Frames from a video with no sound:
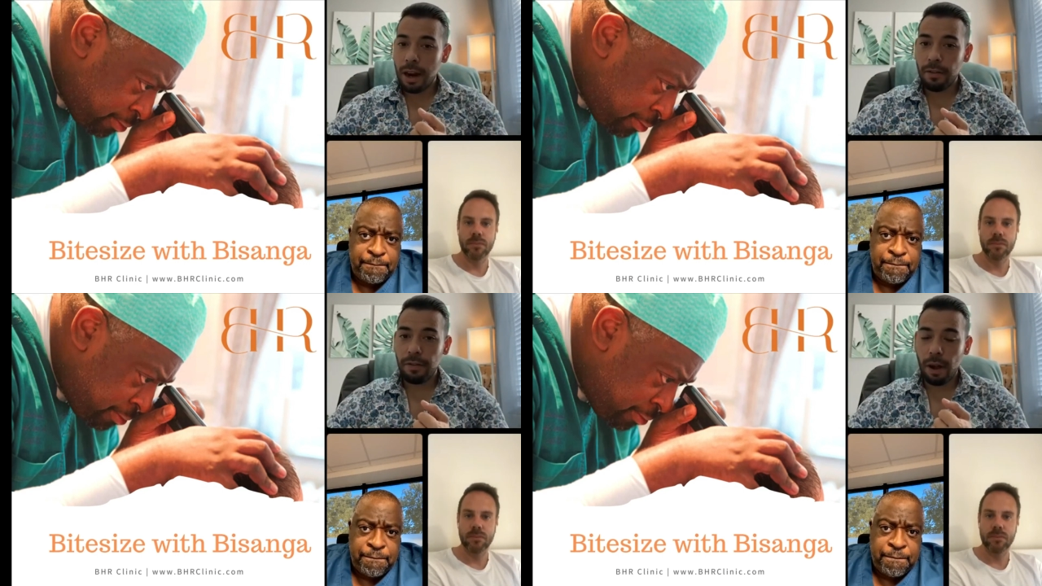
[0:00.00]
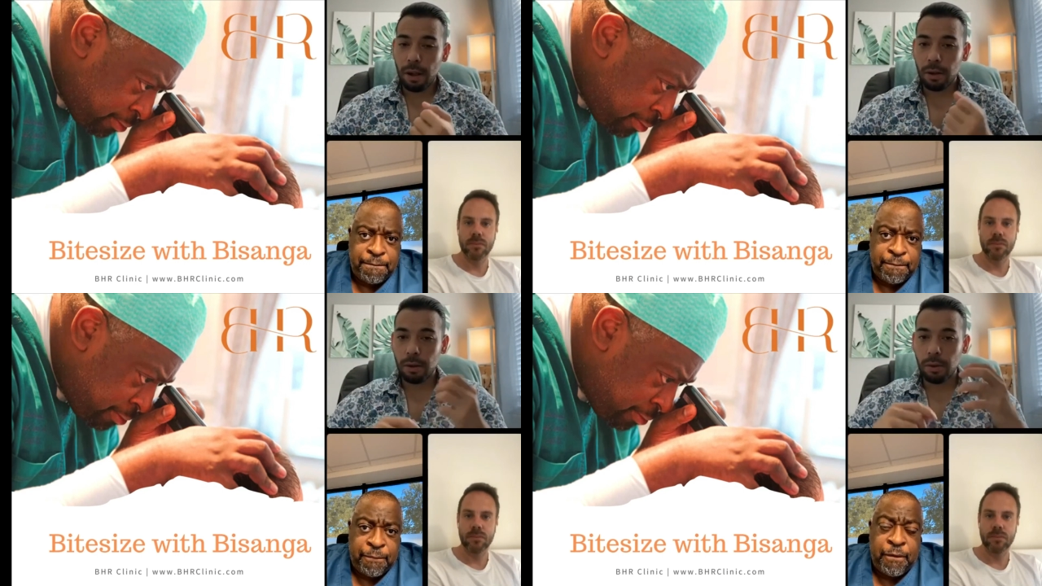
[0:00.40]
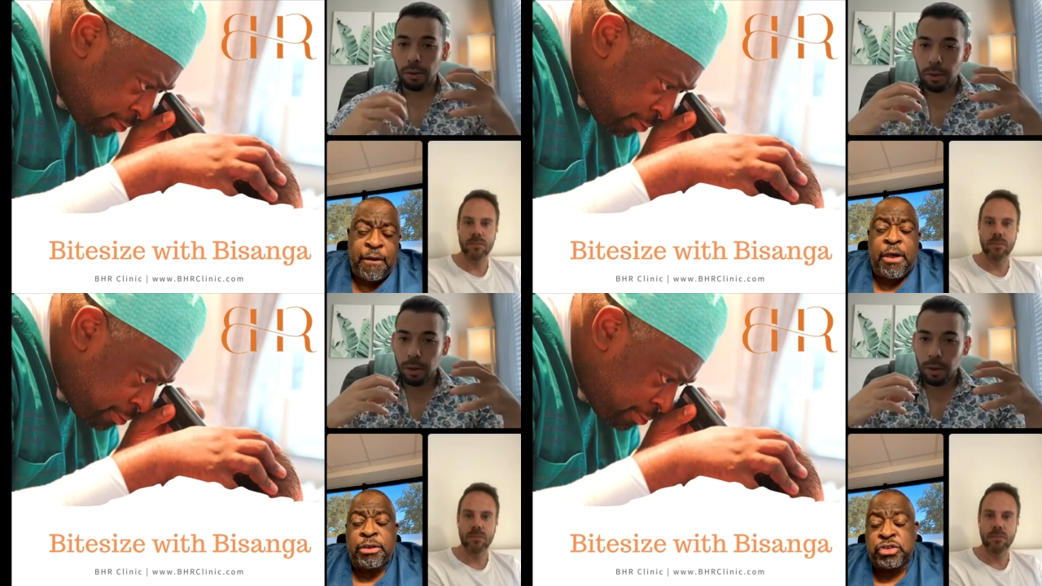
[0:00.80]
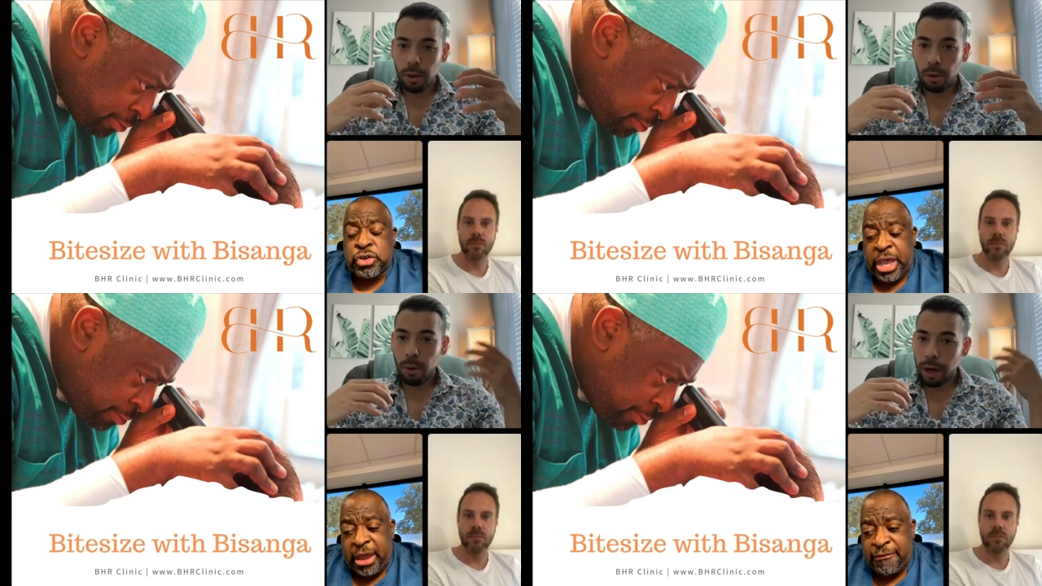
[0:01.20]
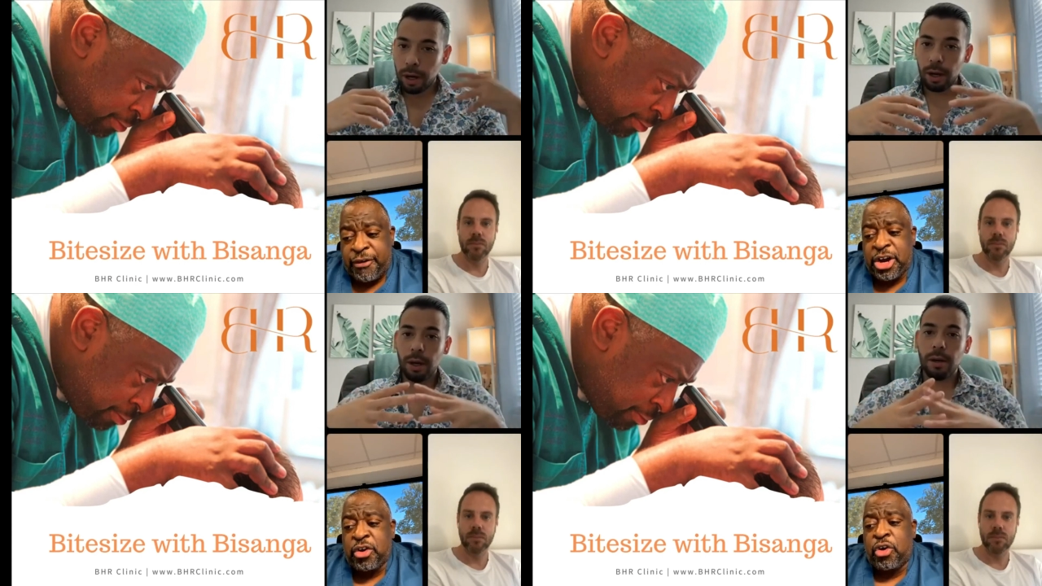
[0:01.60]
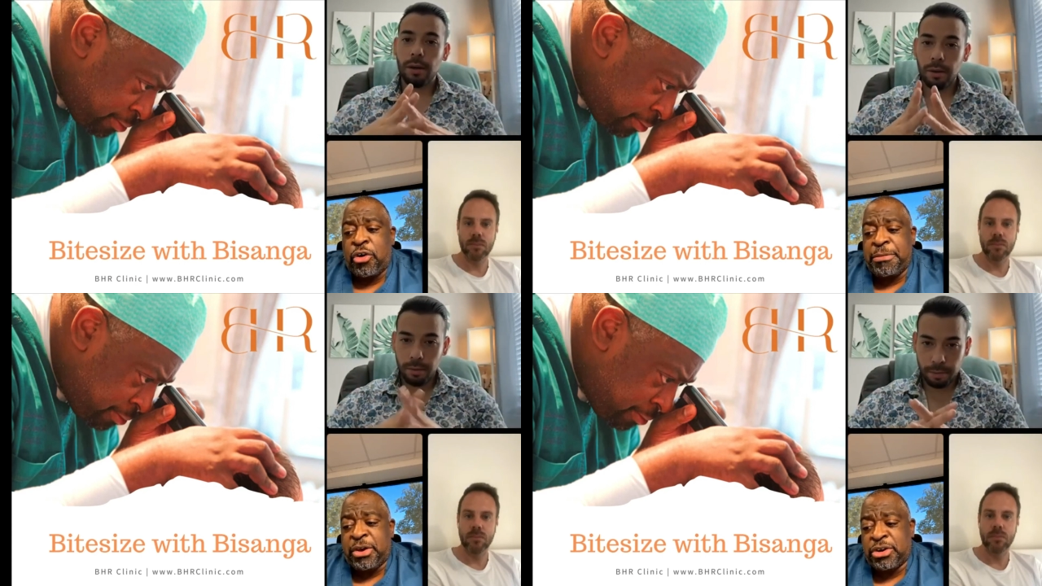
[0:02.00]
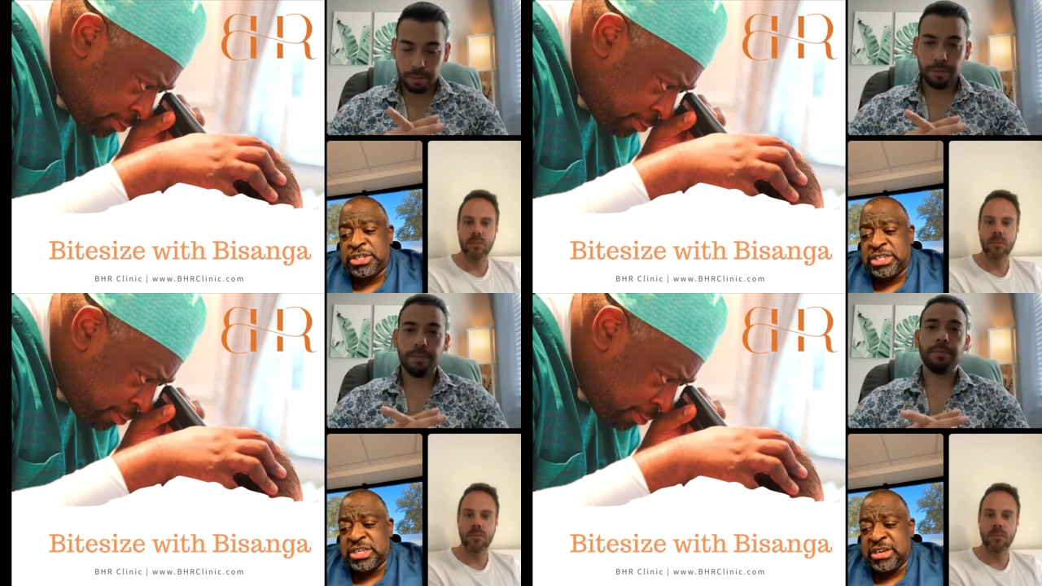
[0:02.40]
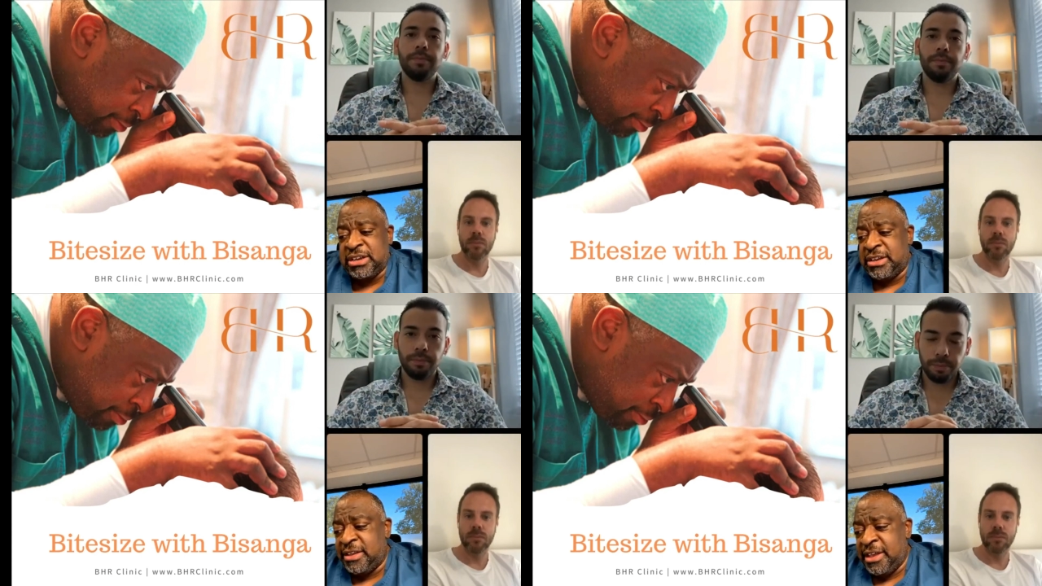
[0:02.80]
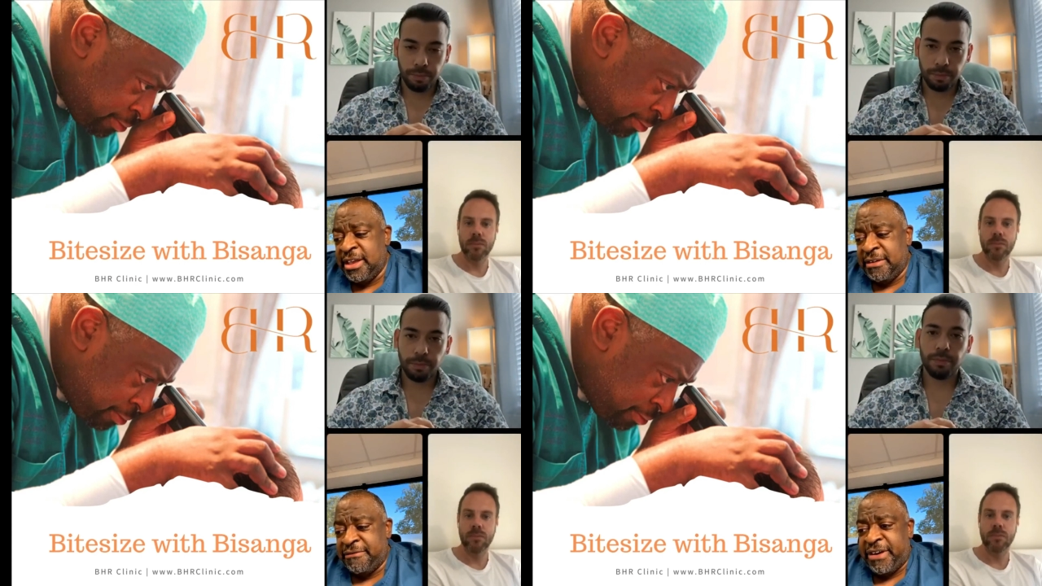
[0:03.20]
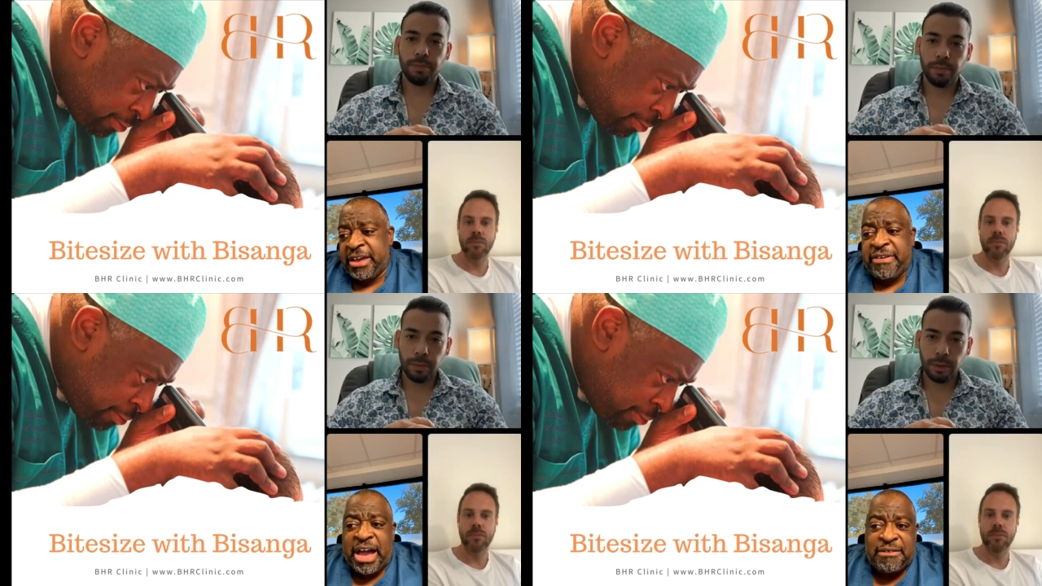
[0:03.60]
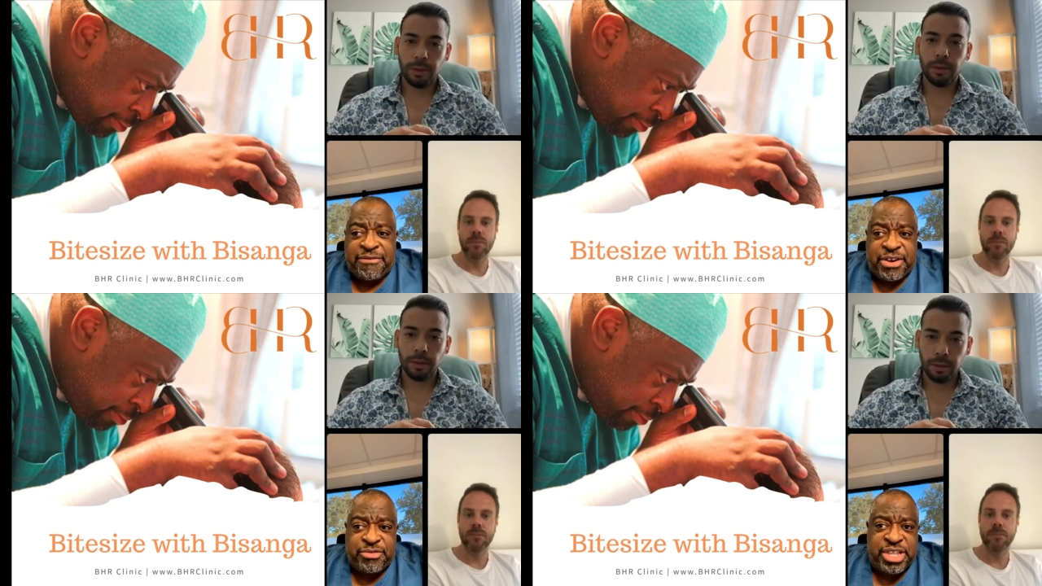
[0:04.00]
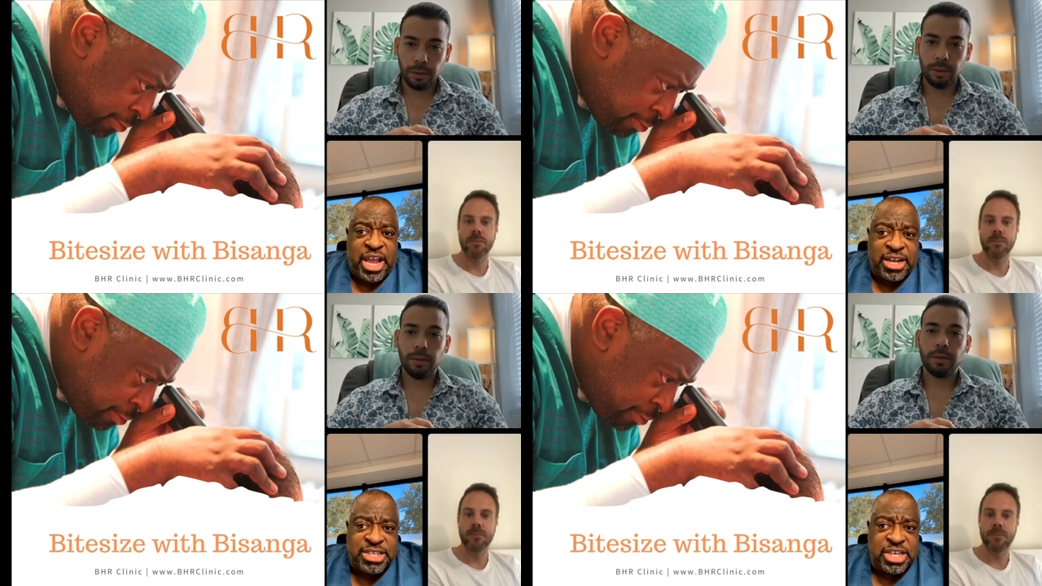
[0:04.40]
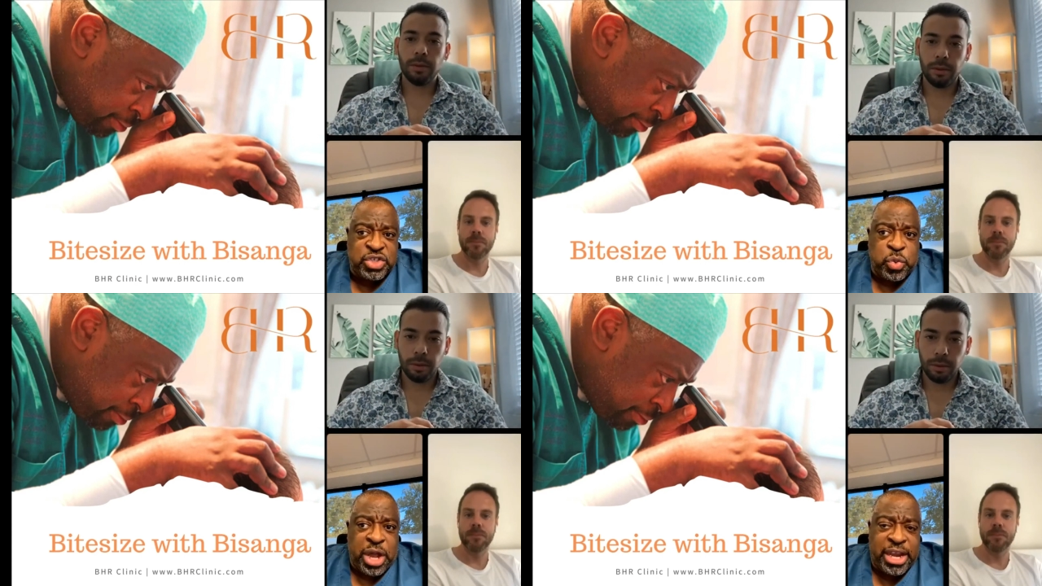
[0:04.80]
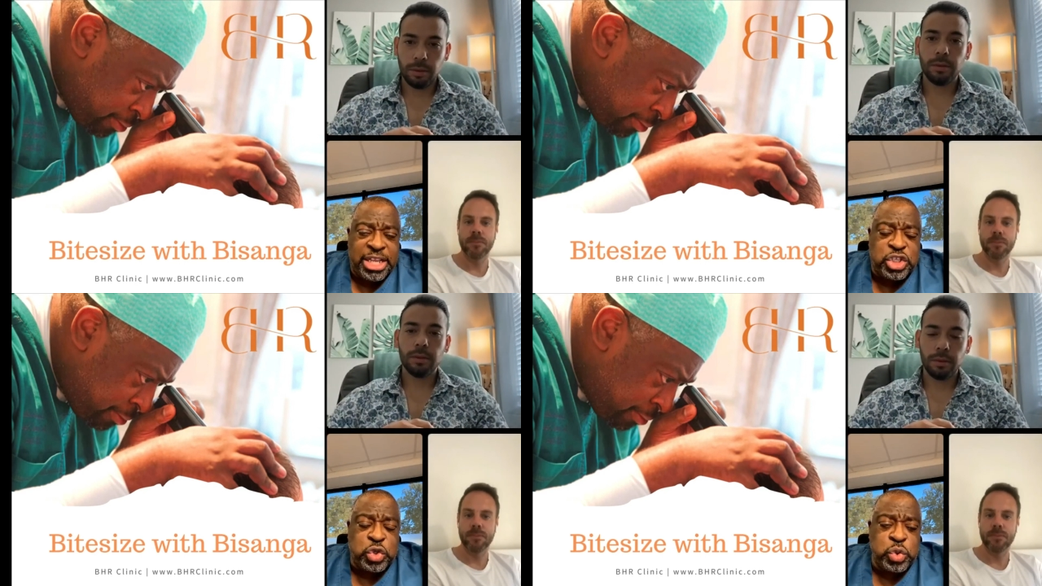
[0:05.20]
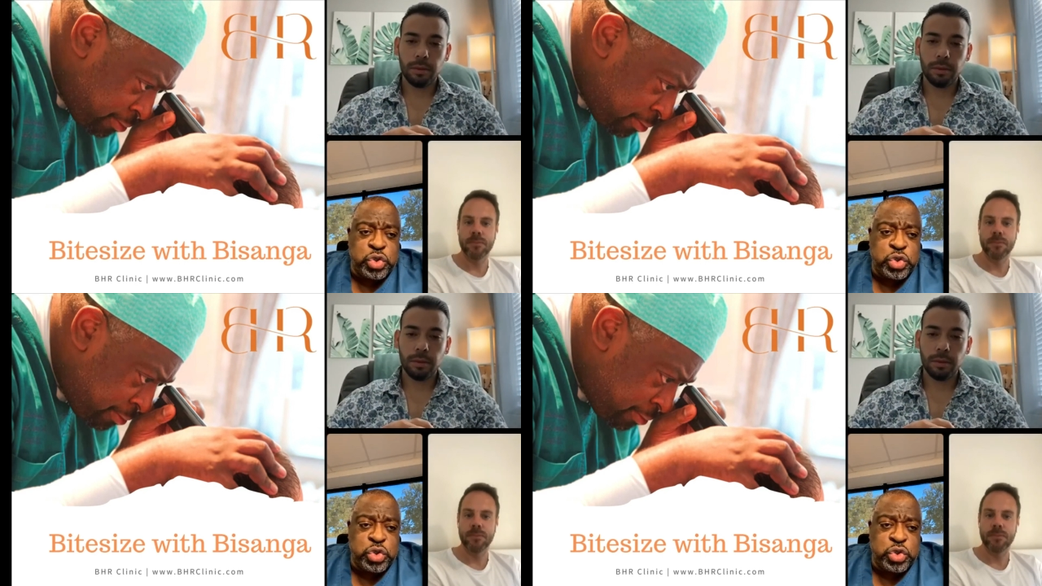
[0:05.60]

Speaker 1: follicle.
Speaker 2: To hair follicle because it's a five alpha reductase one and two,